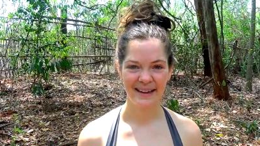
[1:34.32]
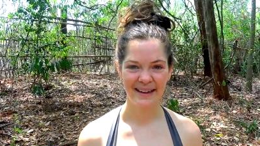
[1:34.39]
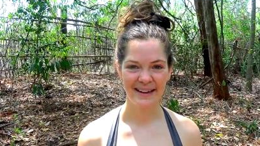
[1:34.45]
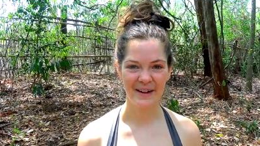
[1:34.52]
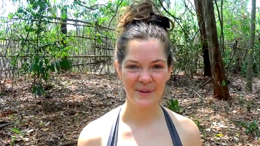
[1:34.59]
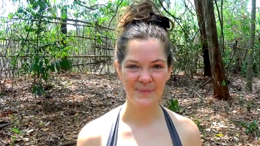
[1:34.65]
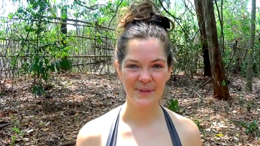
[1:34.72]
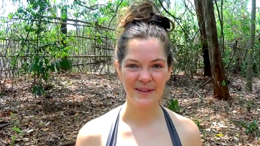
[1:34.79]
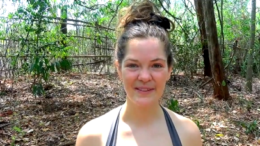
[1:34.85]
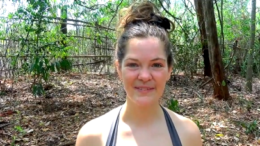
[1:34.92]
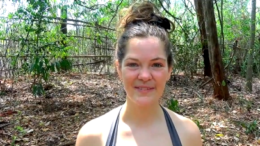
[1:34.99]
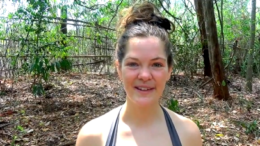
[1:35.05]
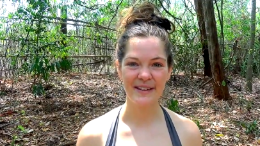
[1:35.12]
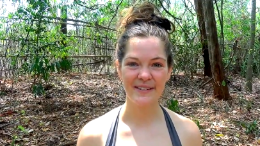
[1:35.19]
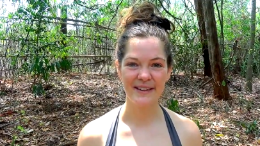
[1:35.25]
I'll put the
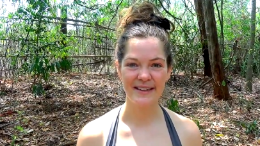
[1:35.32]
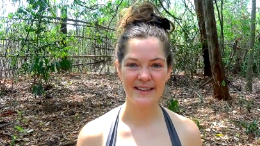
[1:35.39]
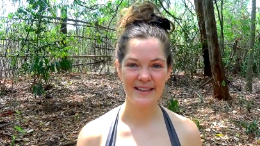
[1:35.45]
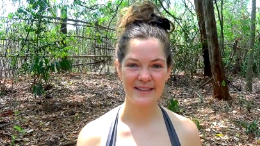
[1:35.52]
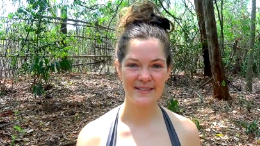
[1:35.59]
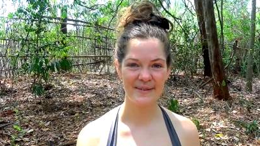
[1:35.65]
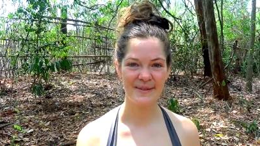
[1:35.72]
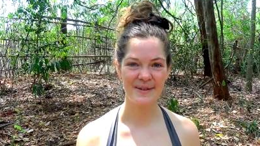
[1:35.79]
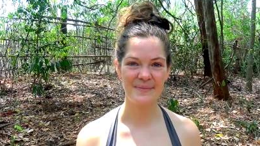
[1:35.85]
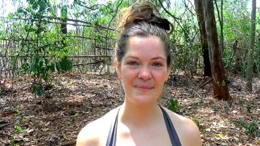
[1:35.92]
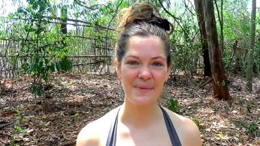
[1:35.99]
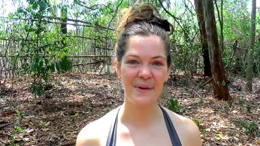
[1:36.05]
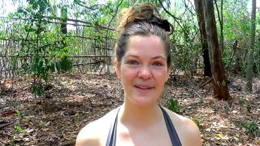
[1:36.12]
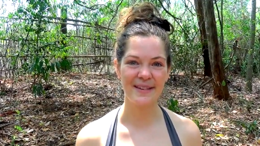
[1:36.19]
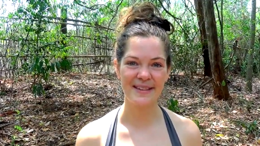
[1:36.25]
video in the description
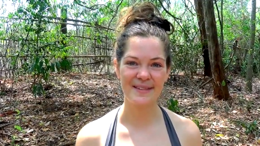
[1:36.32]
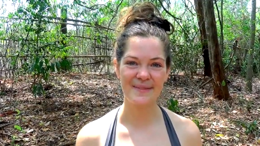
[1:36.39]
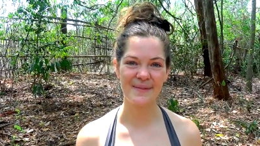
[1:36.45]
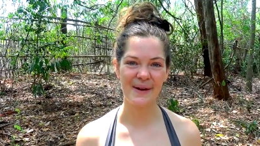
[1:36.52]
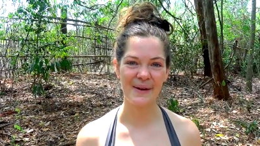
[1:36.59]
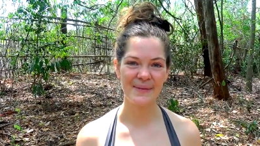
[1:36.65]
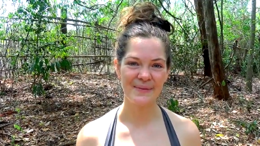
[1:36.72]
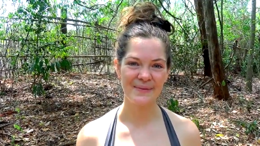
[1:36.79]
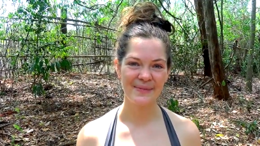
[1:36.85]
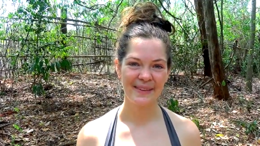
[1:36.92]
box as well.